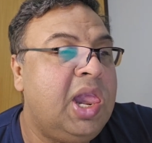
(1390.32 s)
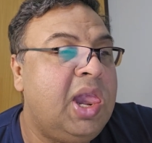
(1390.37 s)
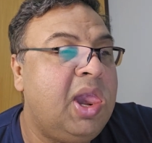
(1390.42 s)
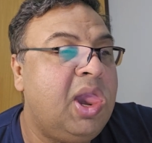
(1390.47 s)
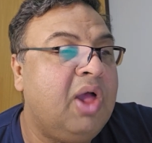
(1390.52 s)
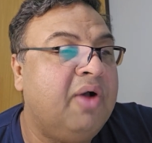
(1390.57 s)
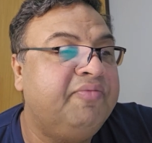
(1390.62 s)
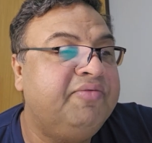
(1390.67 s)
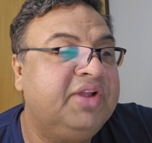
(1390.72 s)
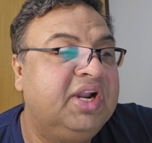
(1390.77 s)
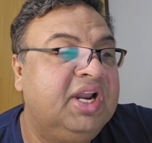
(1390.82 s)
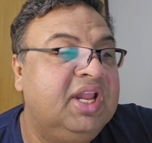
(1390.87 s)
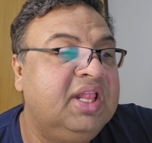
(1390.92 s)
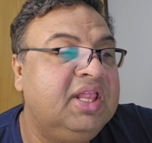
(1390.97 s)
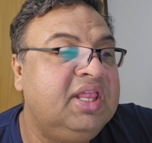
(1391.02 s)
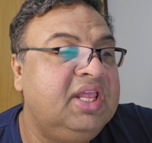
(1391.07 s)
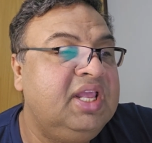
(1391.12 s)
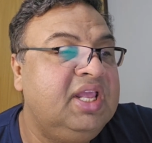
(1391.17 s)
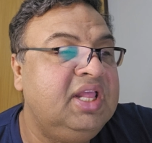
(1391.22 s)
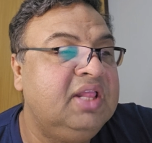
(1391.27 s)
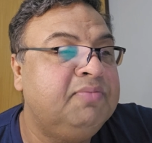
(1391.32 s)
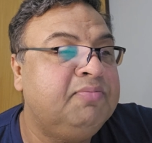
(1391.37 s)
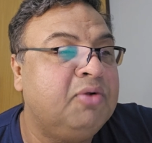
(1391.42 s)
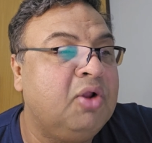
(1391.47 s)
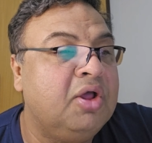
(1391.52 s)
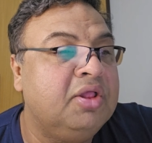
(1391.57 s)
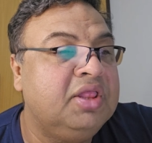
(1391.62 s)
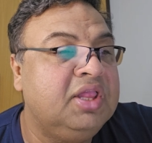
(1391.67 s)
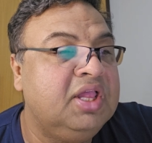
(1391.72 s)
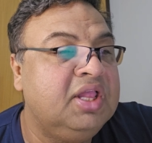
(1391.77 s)
uh, of the disease
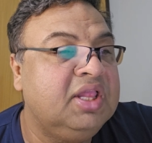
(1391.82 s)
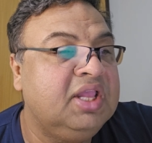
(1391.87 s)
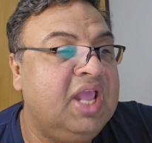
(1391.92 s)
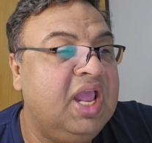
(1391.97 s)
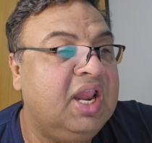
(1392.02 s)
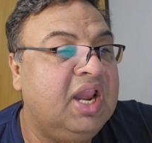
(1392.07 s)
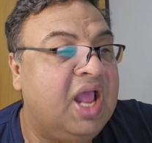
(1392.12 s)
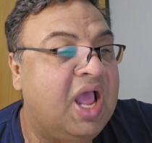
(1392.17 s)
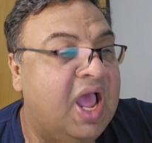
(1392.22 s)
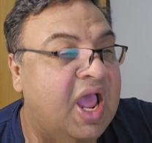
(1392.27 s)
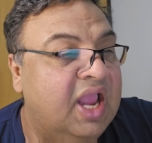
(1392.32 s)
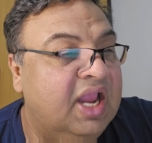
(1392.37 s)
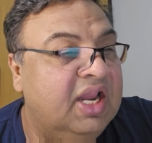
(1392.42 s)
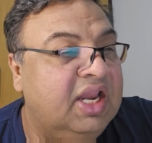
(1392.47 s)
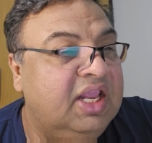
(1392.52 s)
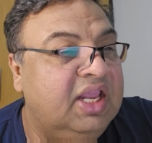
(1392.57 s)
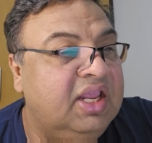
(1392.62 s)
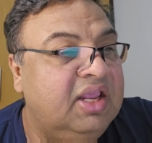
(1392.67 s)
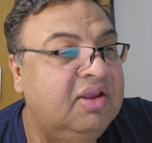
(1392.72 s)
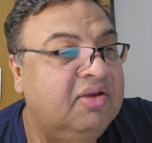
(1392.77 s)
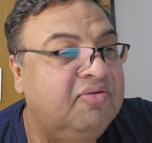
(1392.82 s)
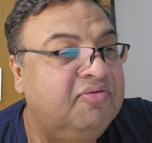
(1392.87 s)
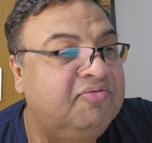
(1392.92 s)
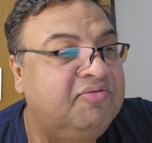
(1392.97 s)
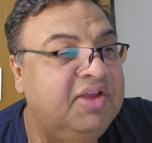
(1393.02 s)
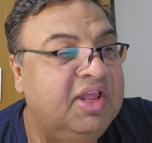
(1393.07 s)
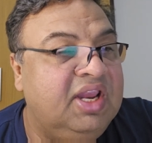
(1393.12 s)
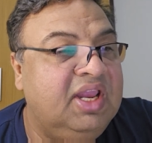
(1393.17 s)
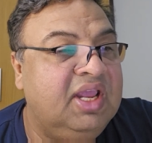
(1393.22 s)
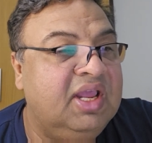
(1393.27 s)
process can highly
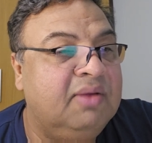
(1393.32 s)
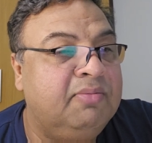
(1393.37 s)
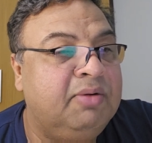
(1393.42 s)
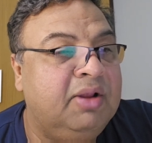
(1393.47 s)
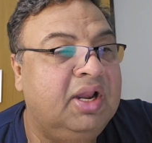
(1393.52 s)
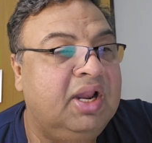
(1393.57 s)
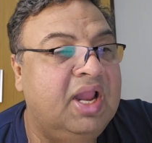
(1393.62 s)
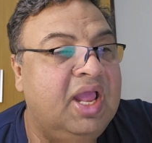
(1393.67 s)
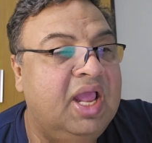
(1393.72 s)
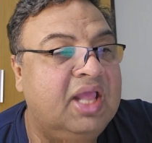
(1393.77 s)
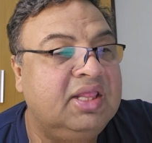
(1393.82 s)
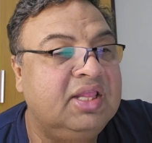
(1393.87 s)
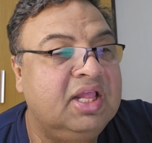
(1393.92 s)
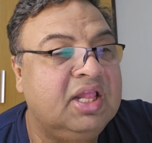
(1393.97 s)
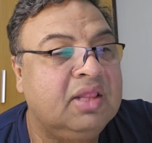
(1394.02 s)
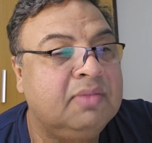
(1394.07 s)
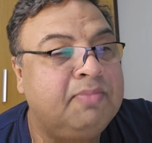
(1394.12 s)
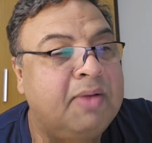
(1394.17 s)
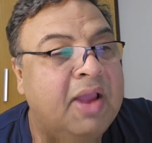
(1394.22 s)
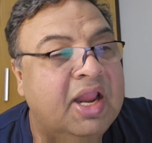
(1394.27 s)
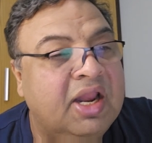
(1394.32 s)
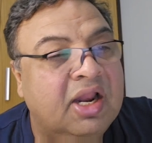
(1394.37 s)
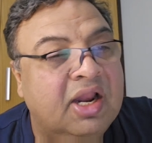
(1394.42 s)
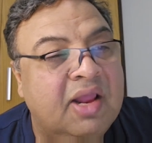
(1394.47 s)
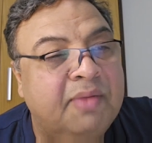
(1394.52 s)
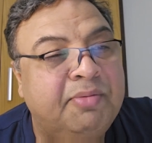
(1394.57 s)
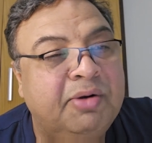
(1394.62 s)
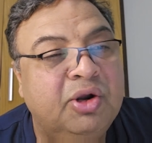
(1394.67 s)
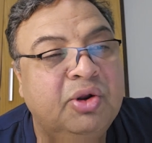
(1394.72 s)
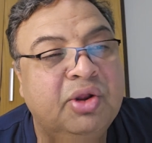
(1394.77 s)
variable and the
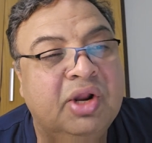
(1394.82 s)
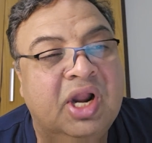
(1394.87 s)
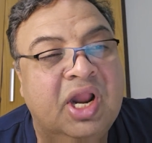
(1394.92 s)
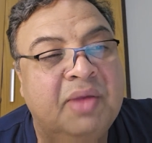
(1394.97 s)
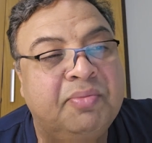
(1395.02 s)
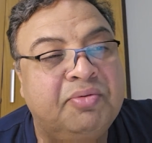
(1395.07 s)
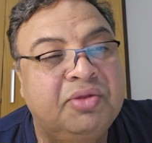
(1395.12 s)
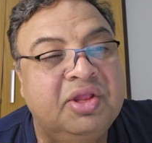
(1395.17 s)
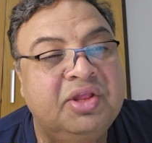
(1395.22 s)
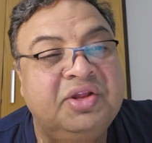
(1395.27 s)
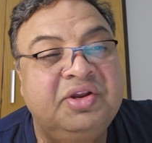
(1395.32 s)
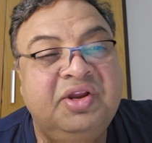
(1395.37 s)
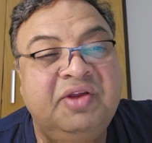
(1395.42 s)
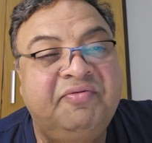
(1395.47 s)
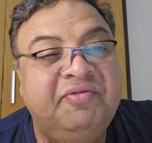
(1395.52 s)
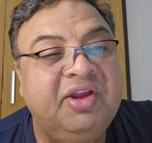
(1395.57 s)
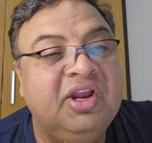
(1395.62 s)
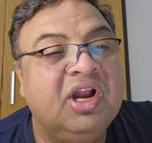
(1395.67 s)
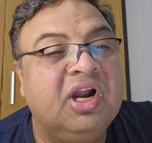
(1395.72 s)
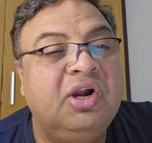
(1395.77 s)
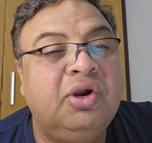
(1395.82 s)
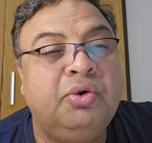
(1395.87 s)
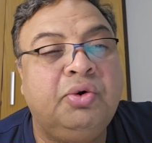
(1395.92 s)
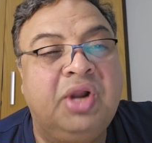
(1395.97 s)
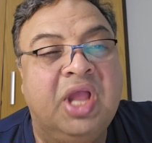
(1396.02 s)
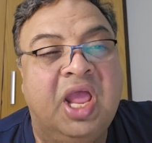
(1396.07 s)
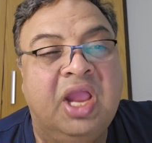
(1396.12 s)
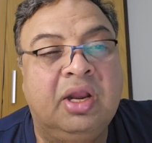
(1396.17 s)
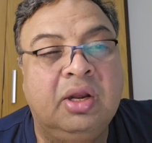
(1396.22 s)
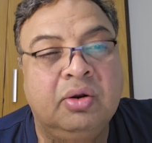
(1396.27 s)
spinal epidural abscess is difficult
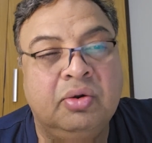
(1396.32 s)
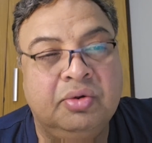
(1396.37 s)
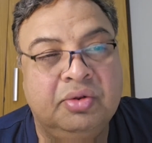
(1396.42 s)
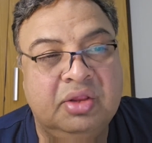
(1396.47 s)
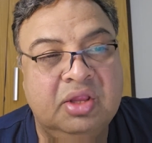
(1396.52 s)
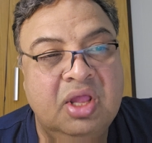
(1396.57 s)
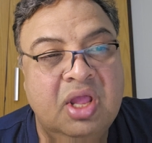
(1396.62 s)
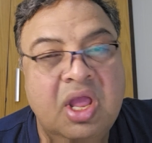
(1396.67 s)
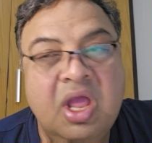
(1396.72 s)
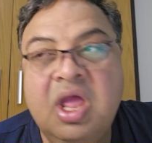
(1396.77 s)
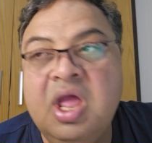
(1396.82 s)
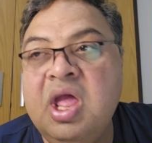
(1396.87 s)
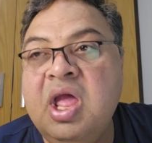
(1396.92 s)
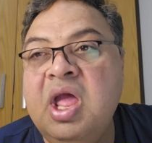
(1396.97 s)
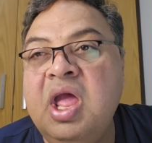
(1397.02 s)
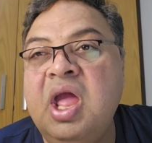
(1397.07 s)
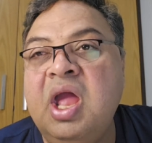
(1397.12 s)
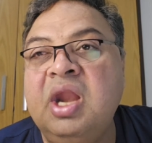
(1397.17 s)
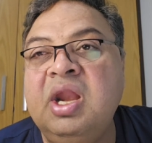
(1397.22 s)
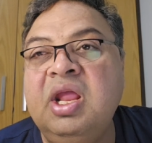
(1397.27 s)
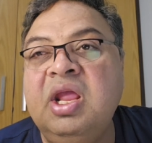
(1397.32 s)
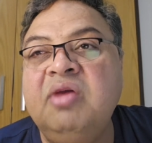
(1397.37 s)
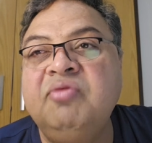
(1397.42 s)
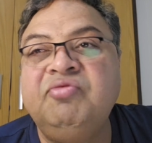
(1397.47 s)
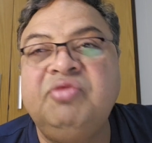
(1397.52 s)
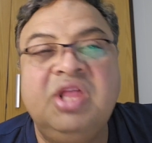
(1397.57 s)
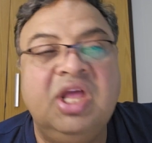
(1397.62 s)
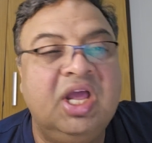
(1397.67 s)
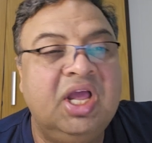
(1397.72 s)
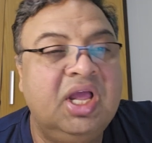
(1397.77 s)
to diagnose and
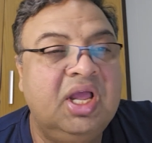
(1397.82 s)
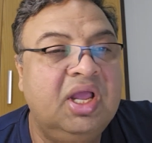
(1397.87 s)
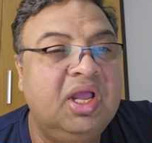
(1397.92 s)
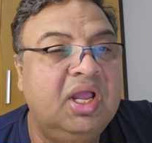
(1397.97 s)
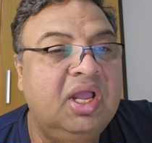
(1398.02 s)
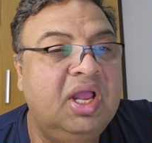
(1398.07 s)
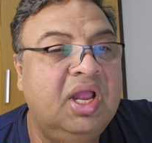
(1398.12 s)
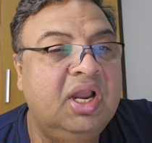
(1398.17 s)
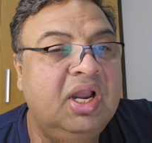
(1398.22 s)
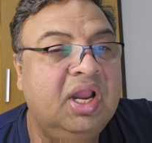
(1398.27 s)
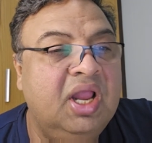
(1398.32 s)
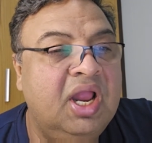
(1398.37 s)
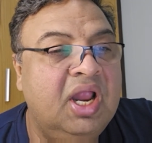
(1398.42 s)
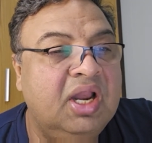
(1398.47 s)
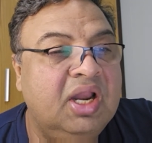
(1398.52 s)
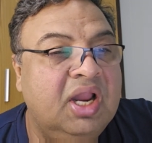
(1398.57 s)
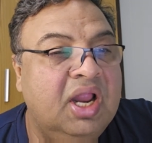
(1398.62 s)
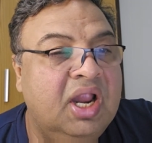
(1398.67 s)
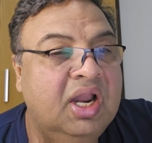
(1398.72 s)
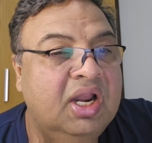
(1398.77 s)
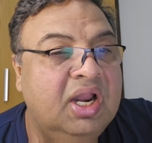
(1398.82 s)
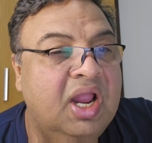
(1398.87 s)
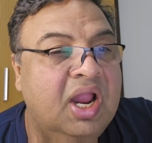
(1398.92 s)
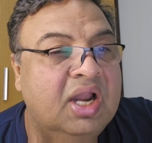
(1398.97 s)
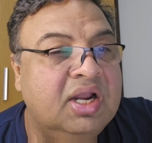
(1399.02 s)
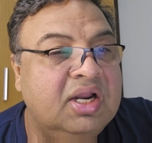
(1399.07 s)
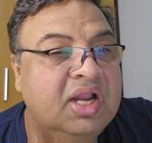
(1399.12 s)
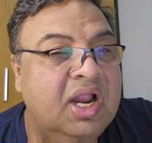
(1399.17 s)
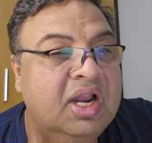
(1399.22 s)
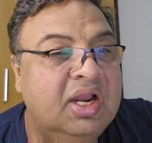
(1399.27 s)
if the and and and
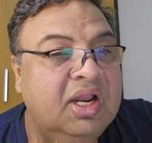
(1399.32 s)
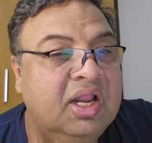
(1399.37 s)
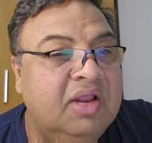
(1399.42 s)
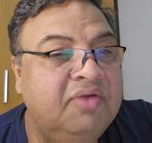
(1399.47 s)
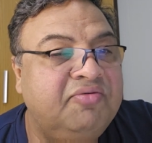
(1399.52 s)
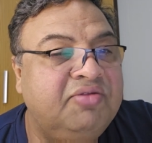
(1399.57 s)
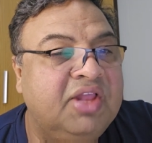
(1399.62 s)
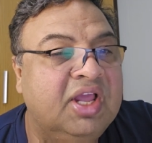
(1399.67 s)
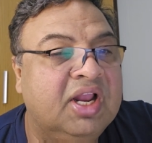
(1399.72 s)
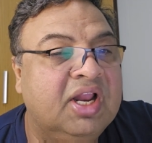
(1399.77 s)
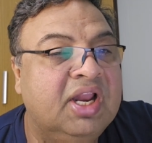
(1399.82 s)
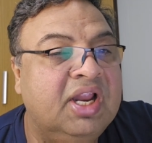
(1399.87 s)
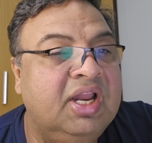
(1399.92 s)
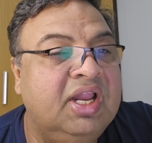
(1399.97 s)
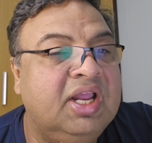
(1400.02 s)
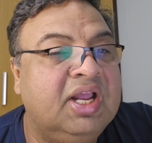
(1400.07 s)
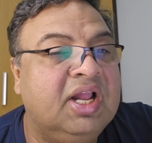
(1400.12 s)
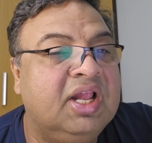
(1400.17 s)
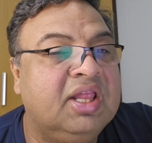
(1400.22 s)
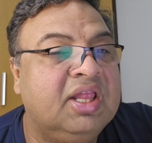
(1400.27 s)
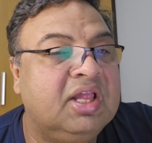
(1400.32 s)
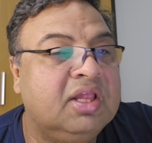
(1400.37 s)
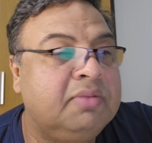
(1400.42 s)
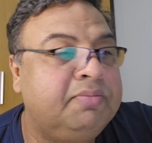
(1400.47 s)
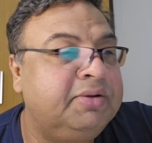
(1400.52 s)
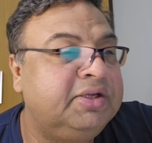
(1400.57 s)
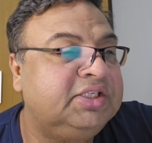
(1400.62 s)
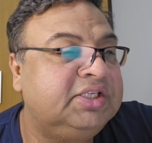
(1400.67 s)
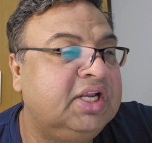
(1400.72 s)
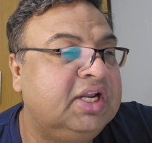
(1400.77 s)
and, and if the clinical
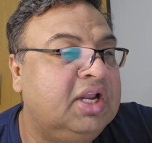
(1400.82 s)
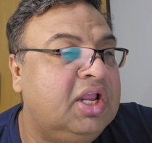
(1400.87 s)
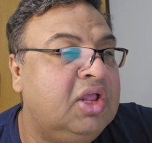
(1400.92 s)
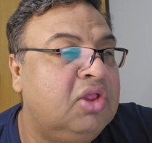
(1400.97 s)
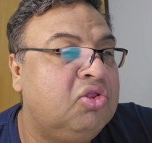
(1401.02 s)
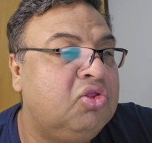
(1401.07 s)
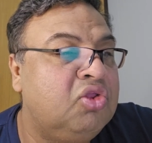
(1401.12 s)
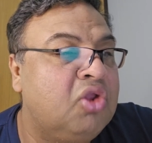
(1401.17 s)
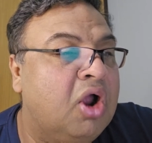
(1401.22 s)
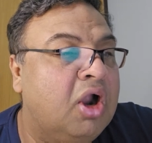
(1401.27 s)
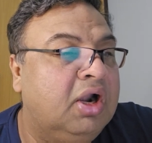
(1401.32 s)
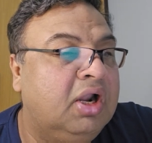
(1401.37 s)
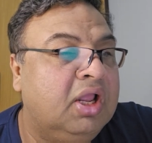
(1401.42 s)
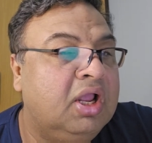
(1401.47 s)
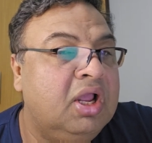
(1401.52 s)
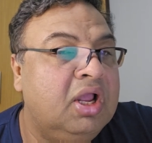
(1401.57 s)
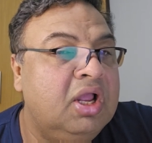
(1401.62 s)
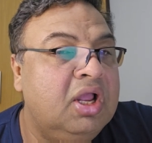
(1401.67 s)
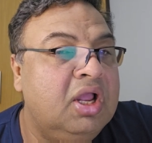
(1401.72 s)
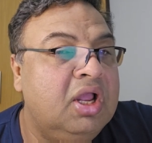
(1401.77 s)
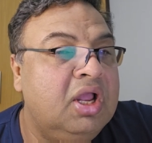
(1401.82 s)
suspicion is not